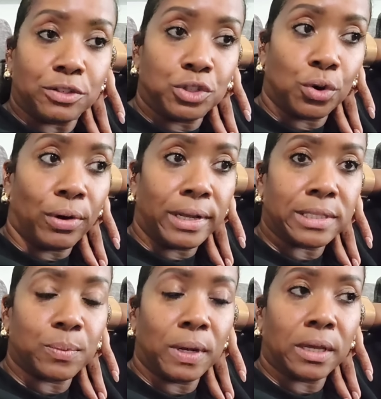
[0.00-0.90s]

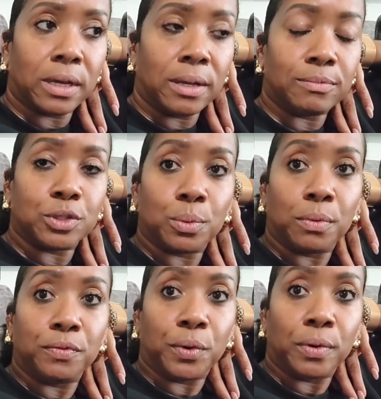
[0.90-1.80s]
choice when it comes to
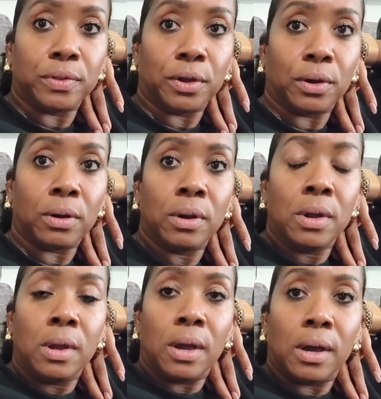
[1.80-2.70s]
reviewing their
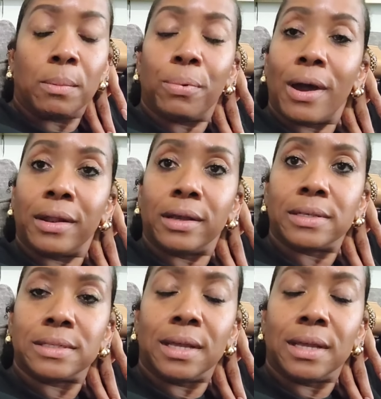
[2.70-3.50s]
uh, products.